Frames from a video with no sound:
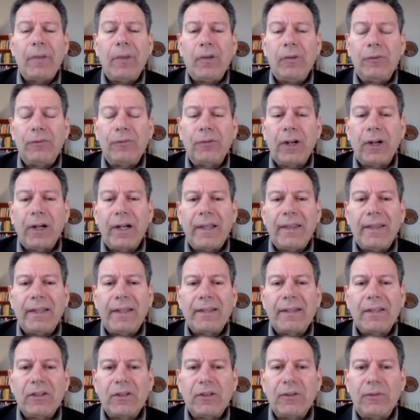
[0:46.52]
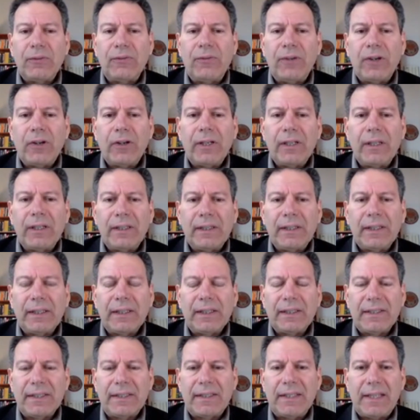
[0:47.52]
you find that there's very
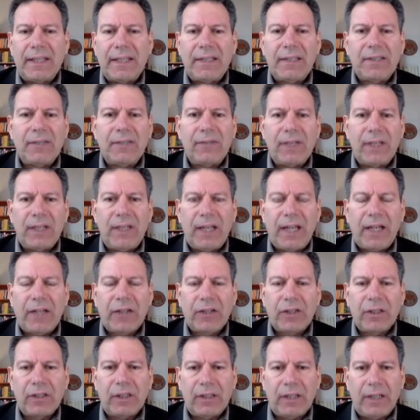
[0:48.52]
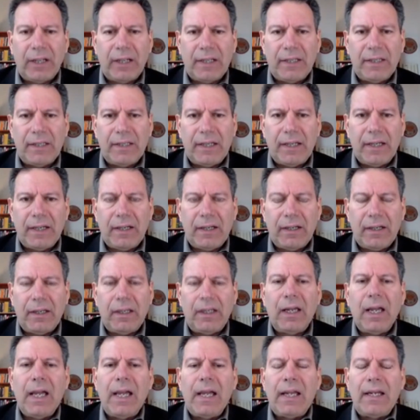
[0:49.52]
little sense of a national
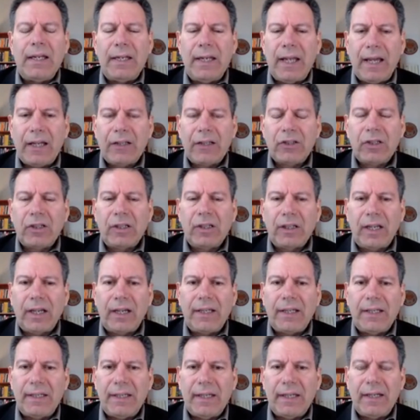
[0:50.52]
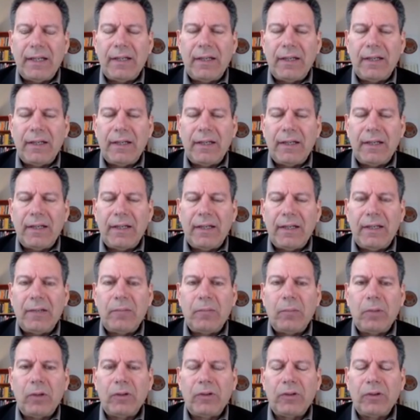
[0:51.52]
identity. National identity
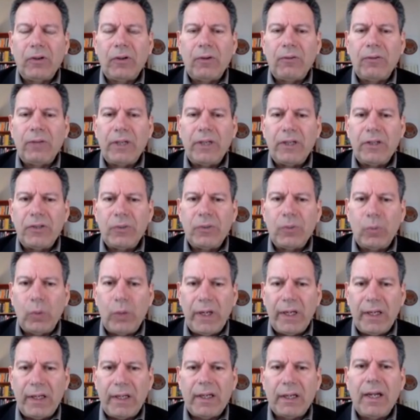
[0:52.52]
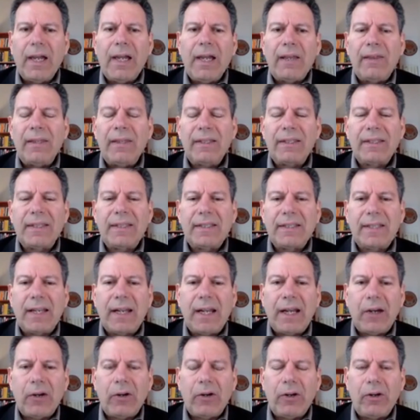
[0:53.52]
in Moldova is weak. This is
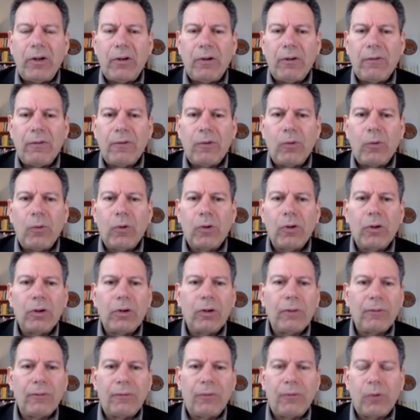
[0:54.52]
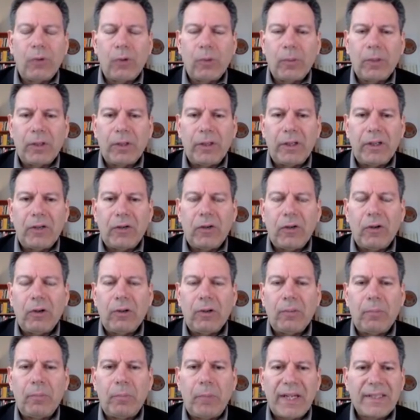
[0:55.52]
an area of the world formerly
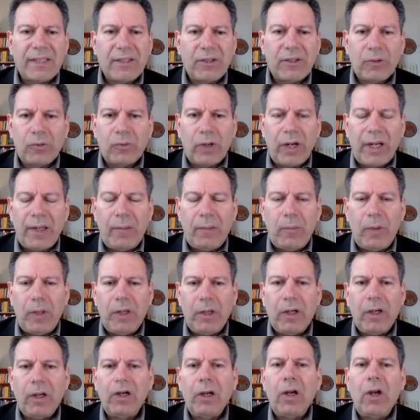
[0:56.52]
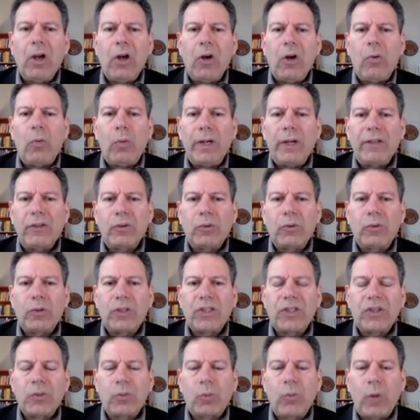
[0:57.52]
called Bessarabia, which
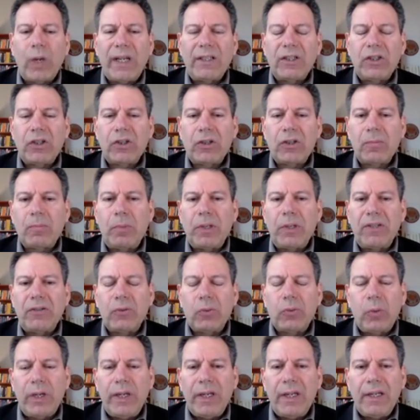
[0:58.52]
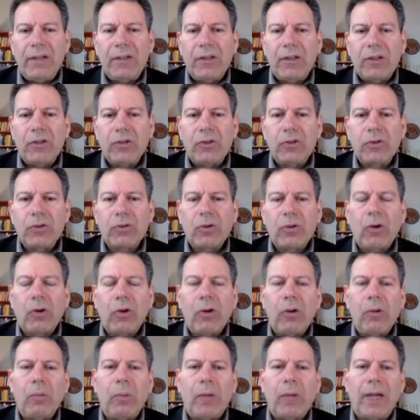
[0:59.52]
switched between
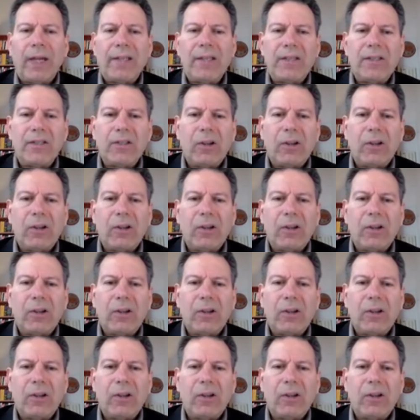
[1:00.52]
control by